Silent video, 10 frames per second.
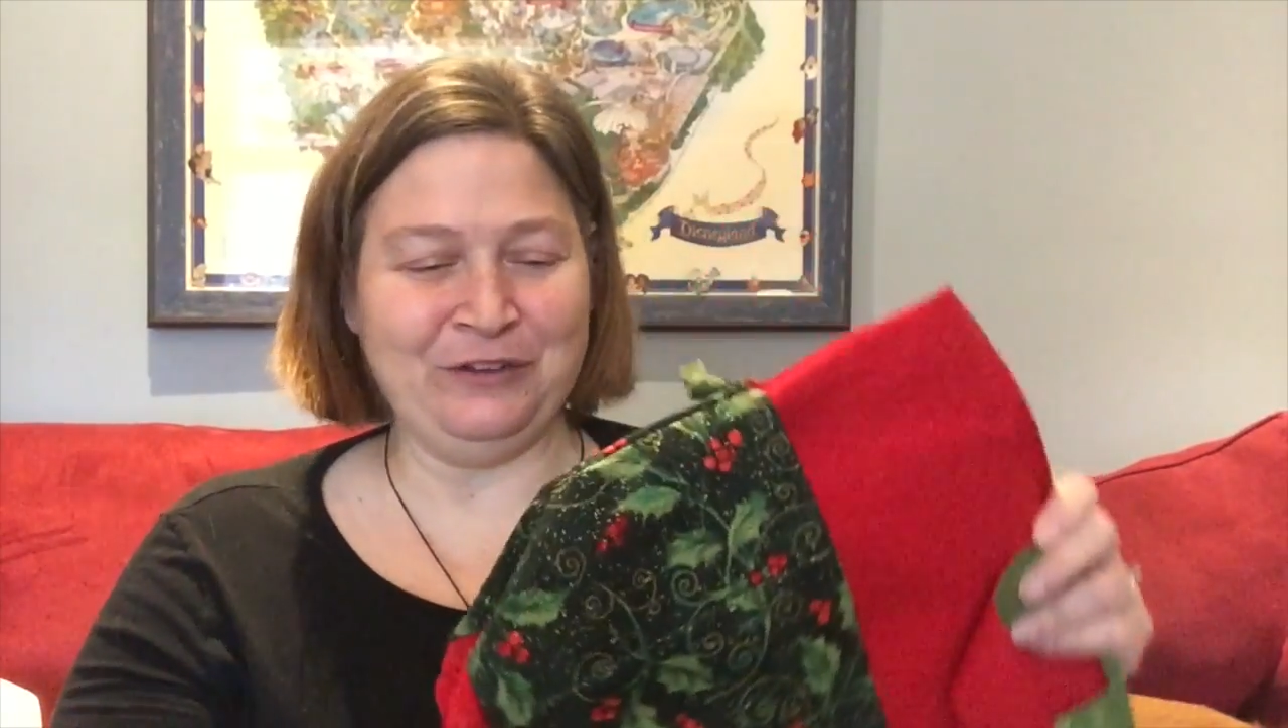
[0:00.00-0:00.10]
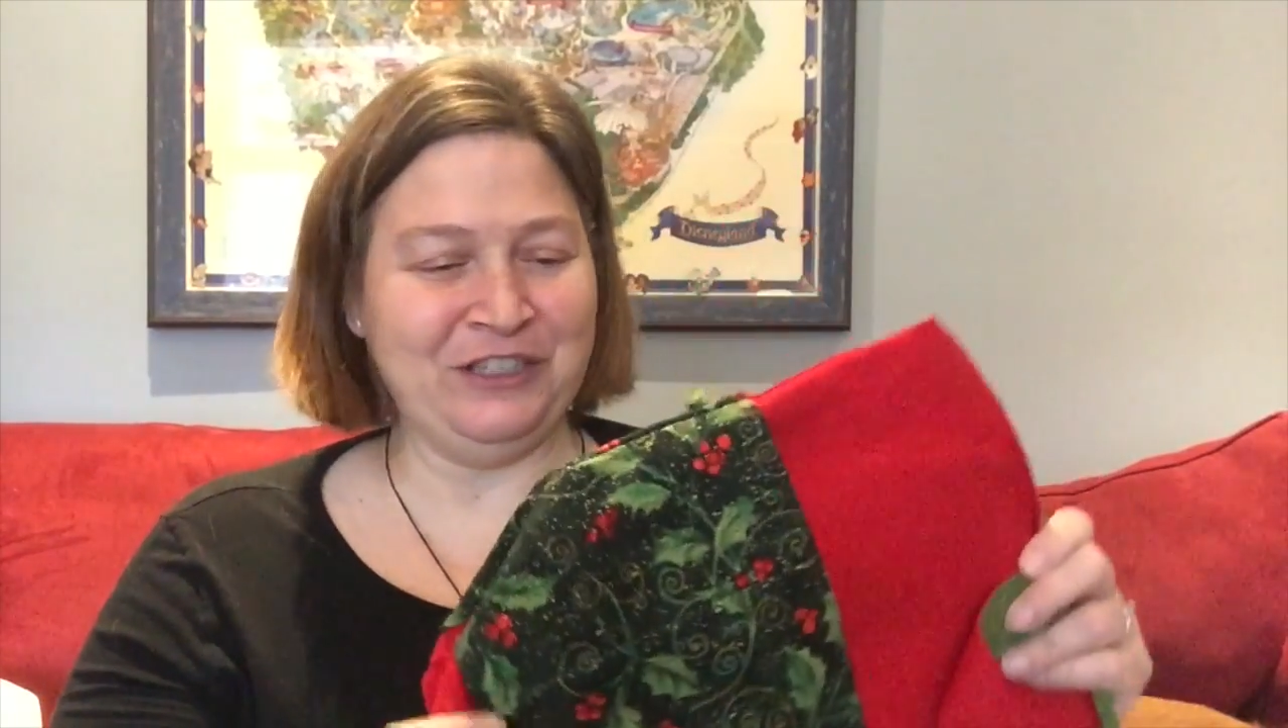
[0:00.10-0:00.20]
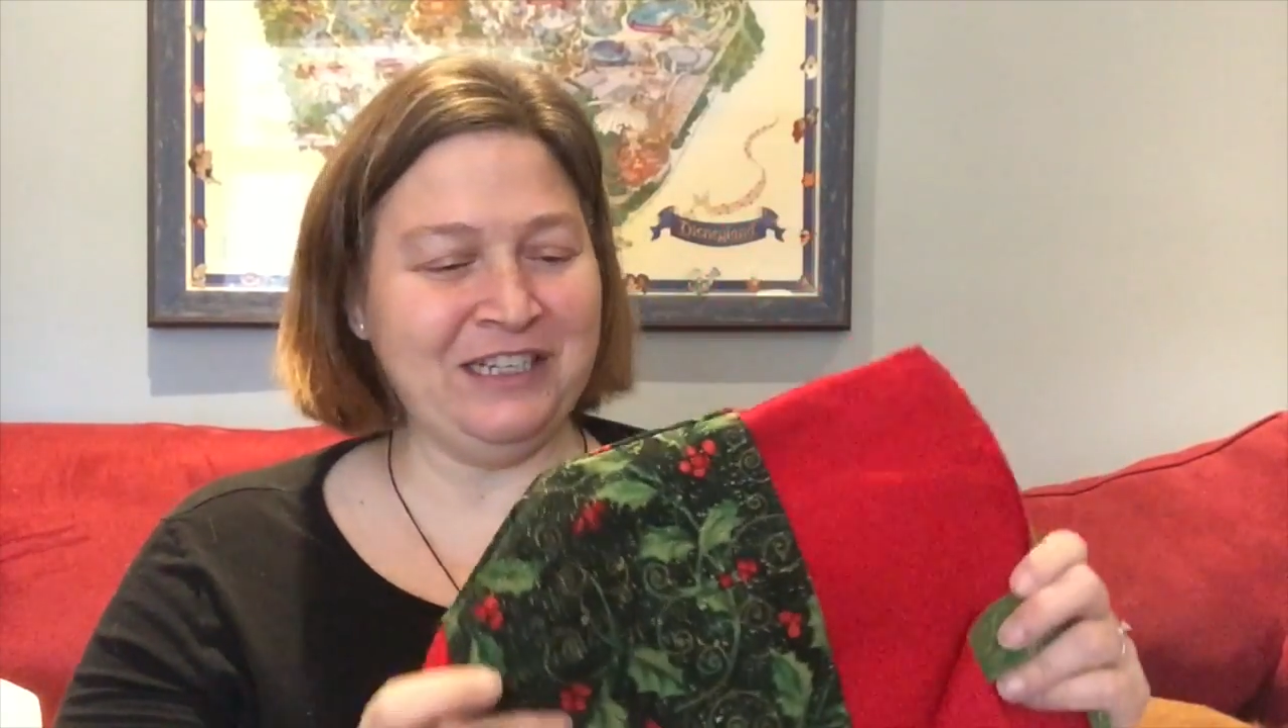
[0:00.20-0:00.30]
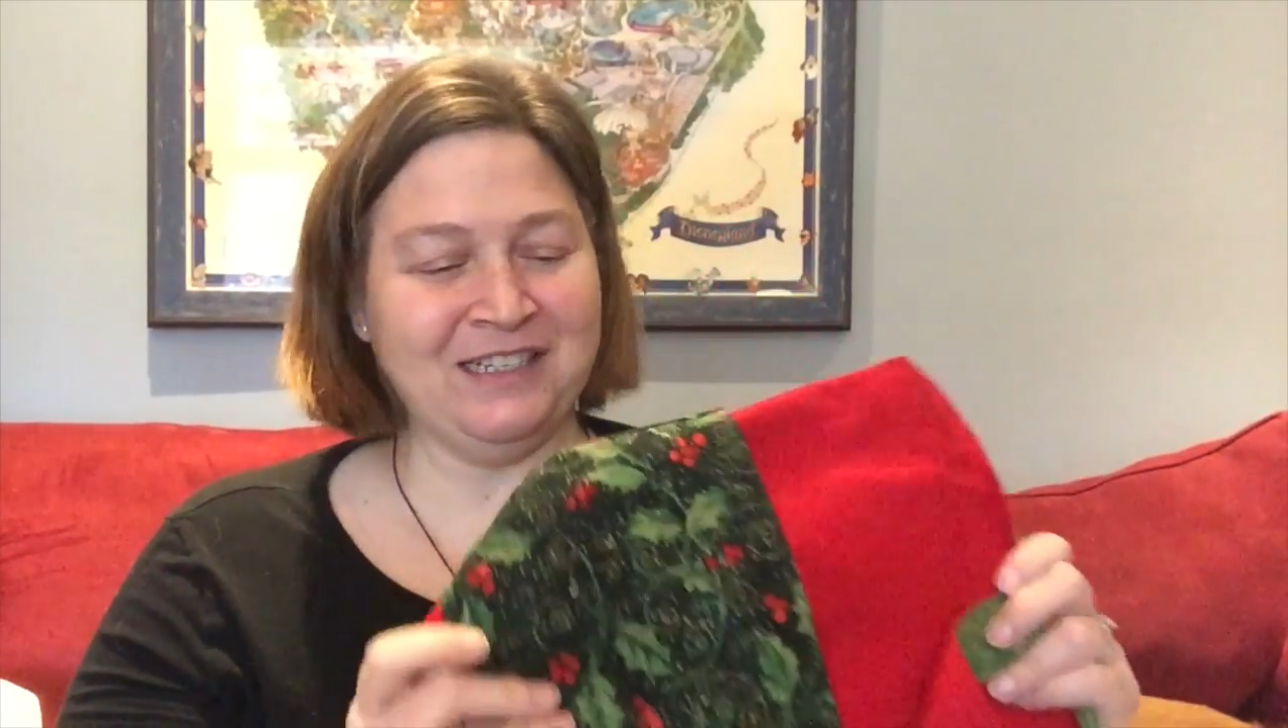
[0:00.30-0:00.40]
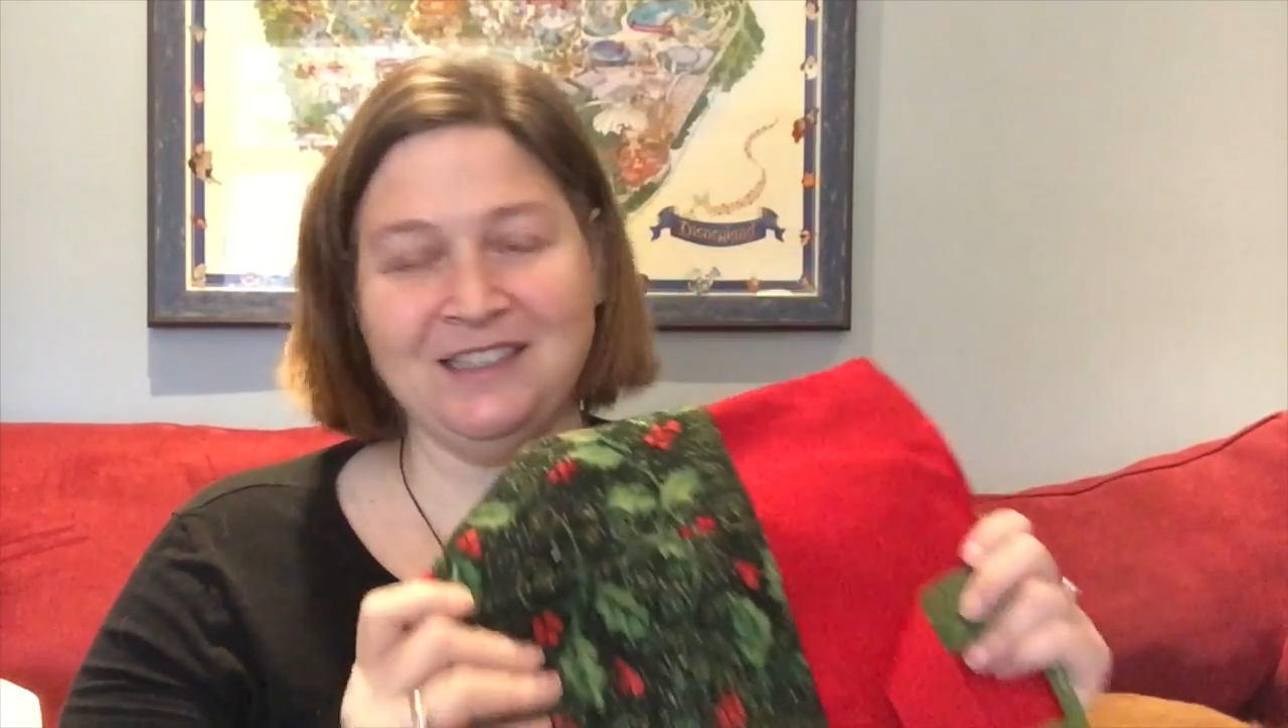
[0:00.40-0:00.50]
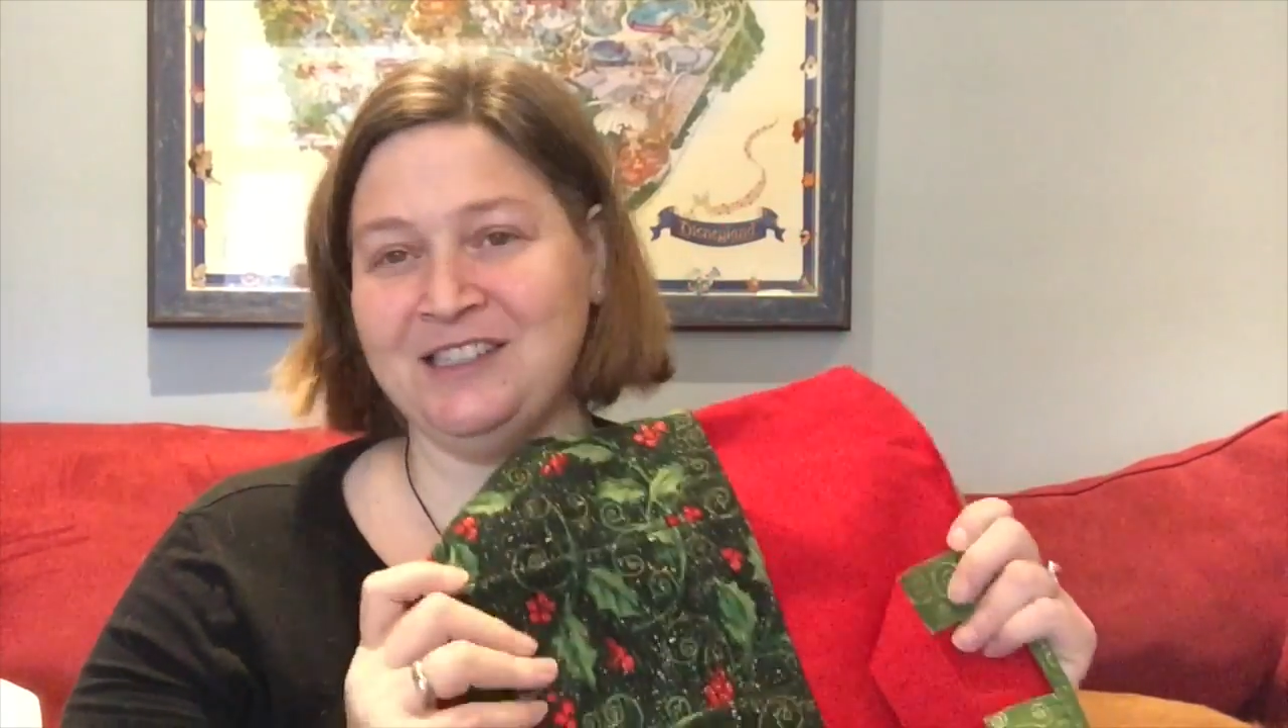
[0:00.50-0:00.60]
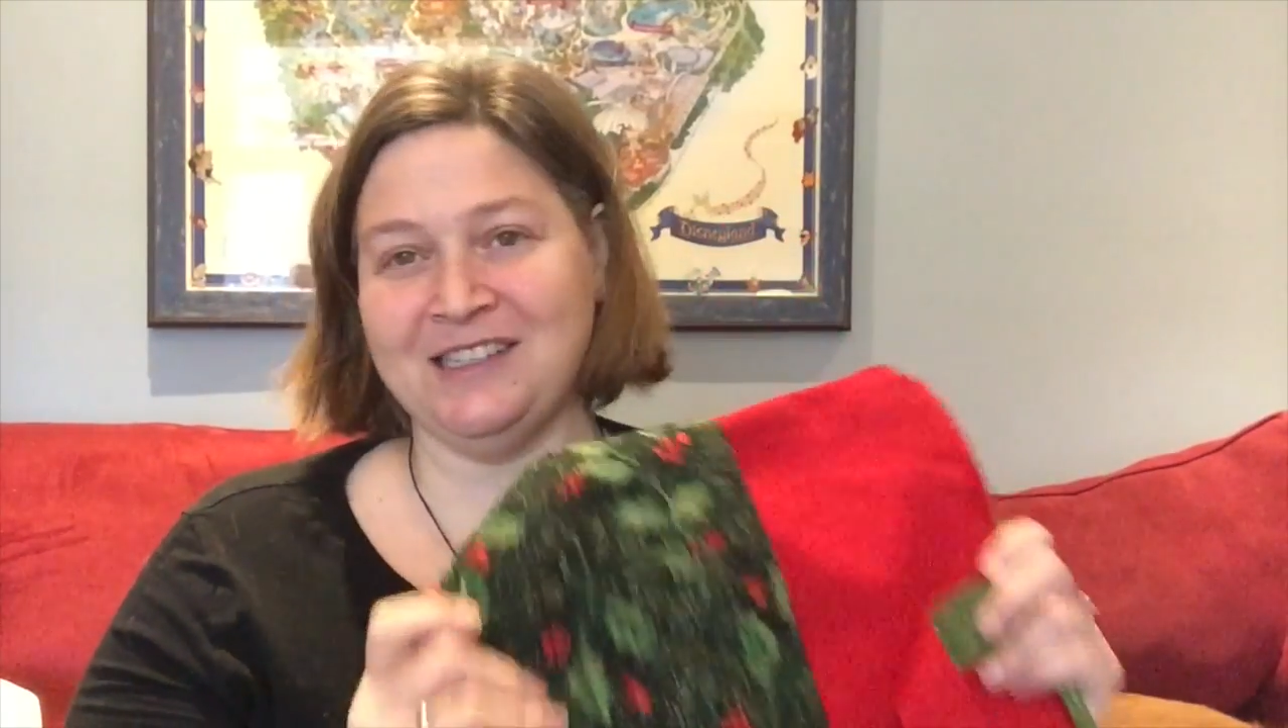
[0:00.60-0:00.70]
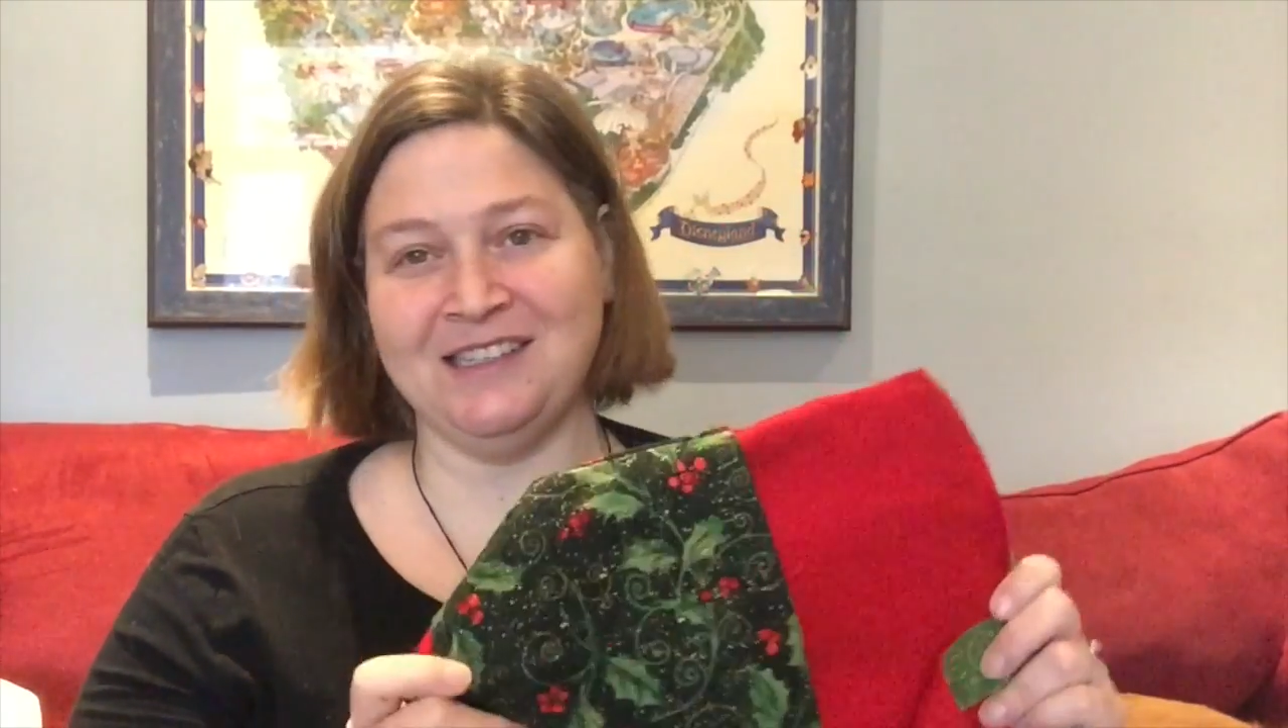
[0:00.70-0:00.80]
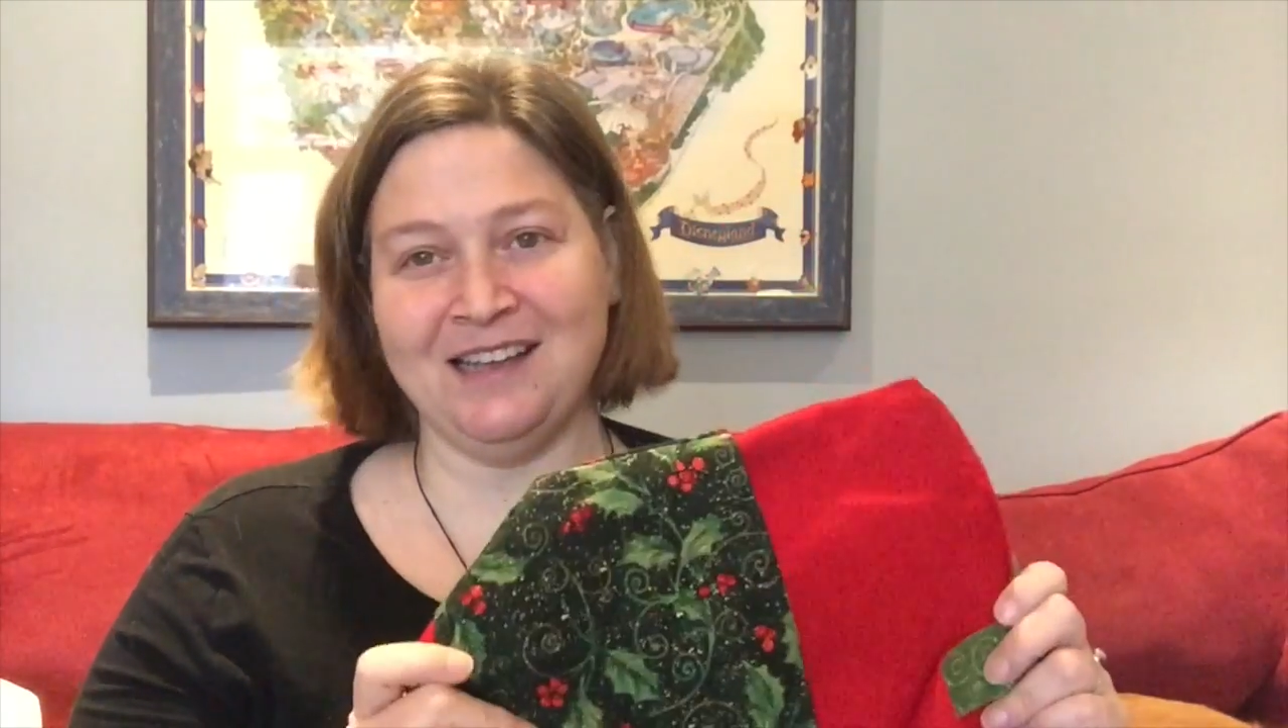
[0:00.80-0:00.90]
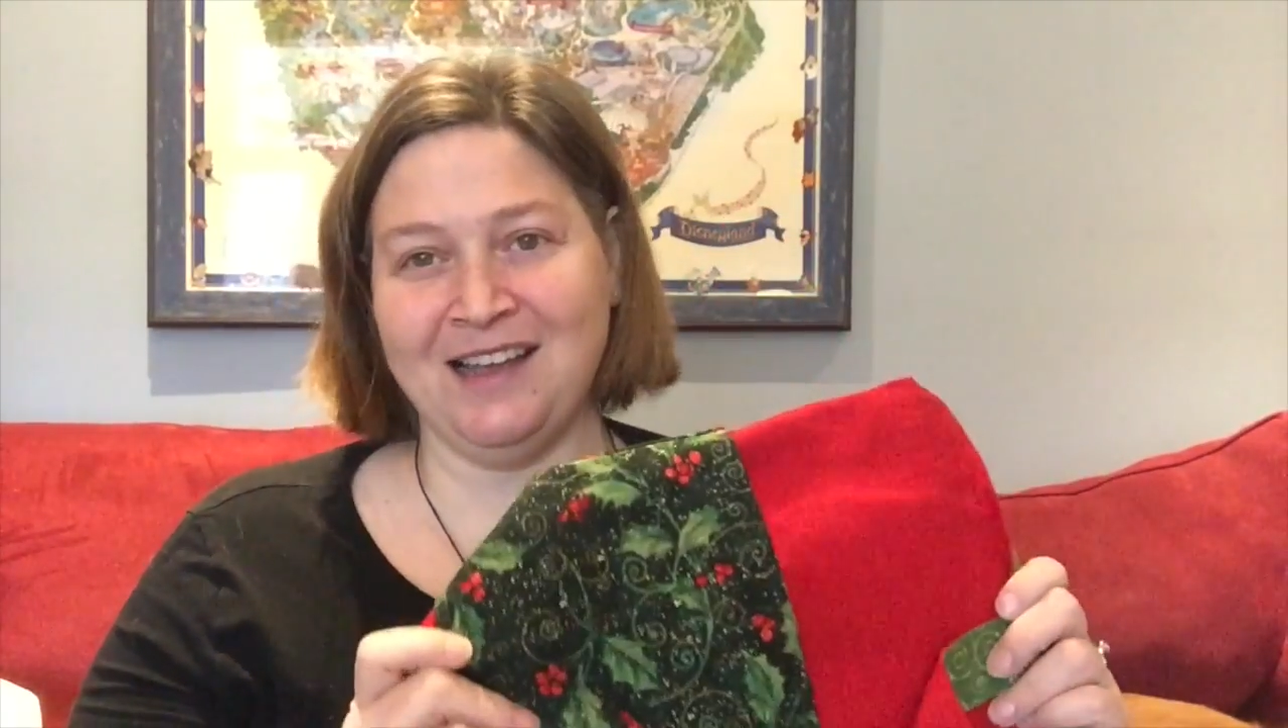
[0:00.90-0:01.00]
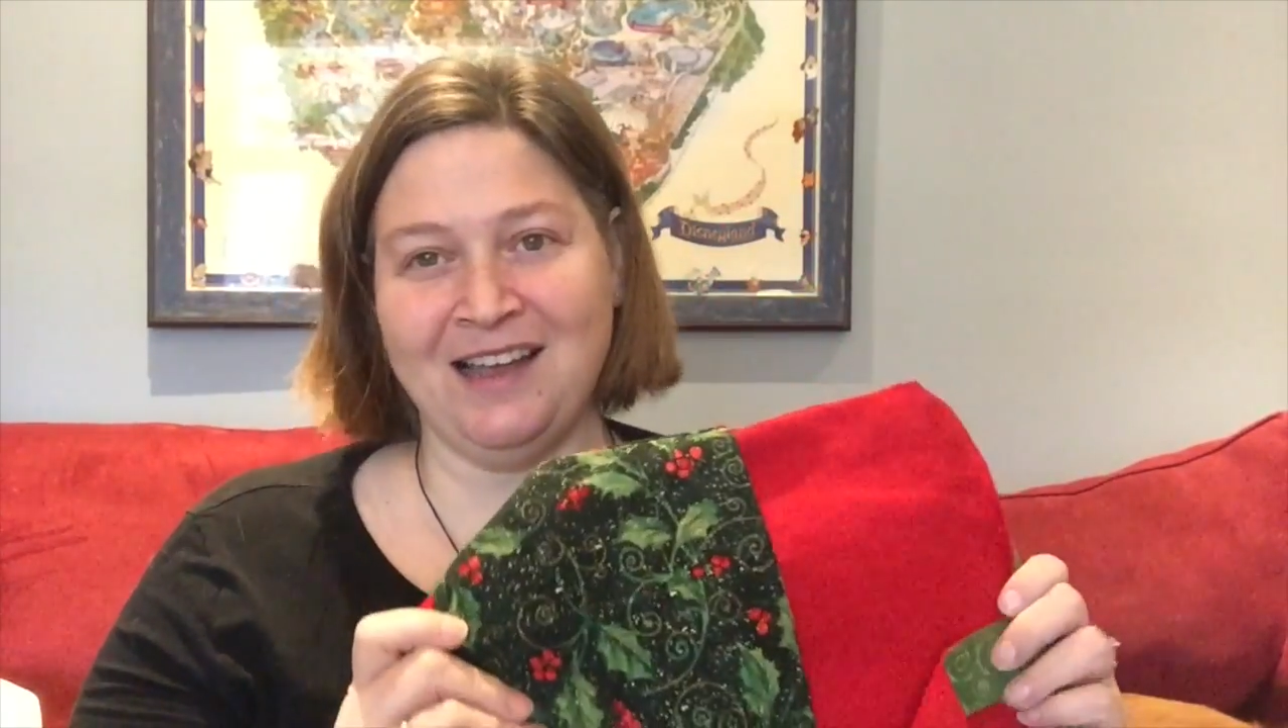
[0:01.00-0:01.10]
She's just